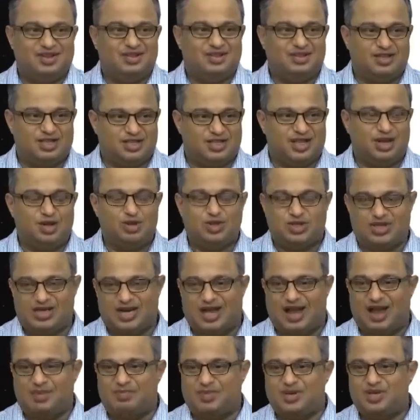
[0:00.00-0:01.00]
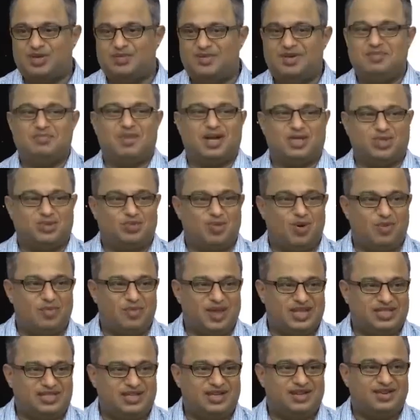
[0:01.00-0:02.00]
The solution happen to be much more
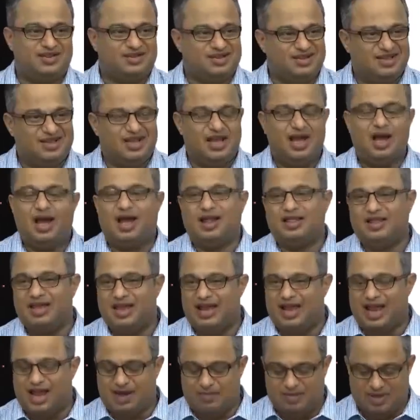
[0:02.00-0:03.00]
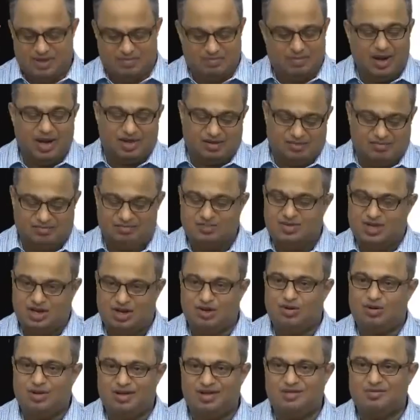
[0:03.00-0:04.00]
messier, and they can be, but you
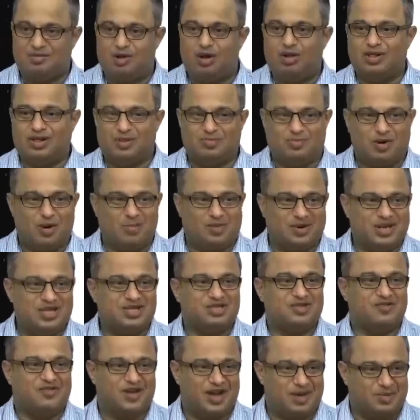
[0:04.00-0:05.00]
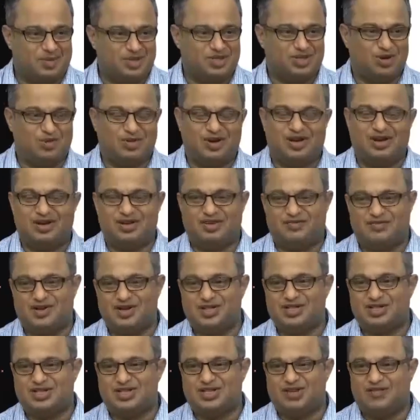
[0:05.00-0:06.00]
know, all the properties of hypergeometric
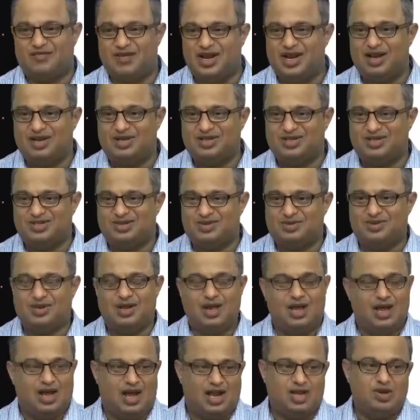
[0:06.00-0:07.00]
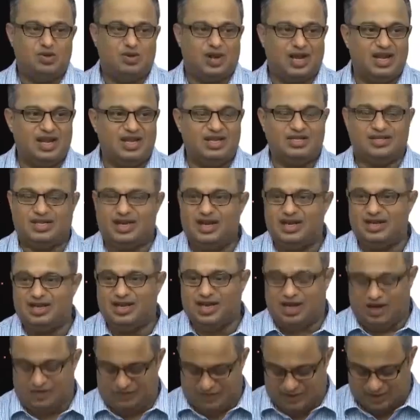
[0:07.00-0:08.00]
functions are well understood, and you can easily
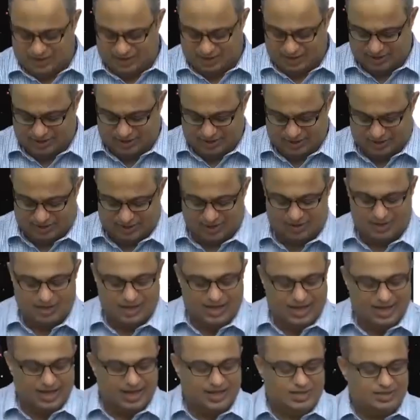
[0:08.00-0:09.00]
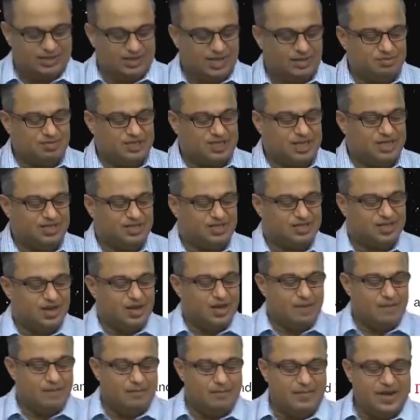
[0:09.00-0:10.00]
derive this result. In some sense,
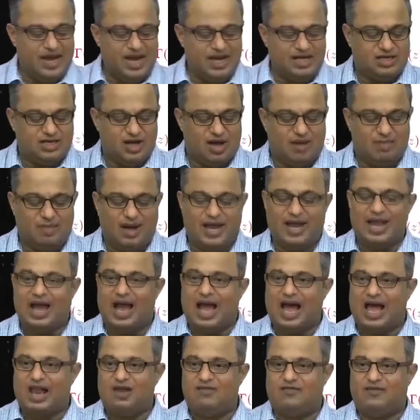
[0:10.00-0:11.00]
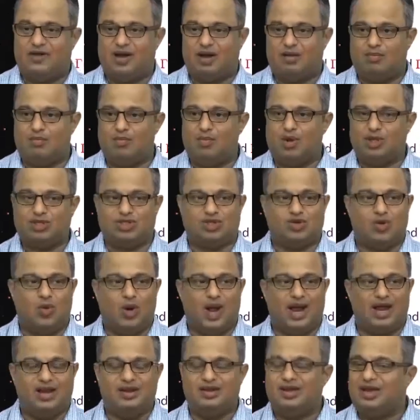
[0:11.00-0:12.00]
beta by alpha mod
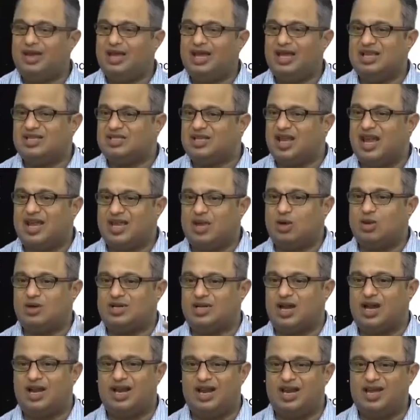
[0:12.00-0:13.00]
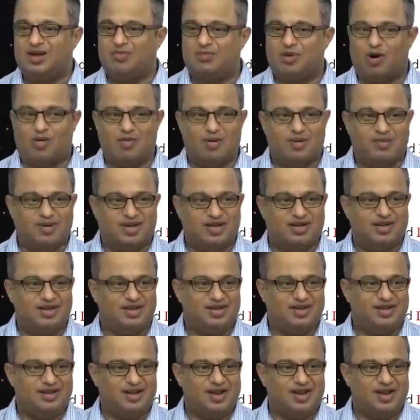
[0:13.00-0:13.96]
squared is like your tunneling probability.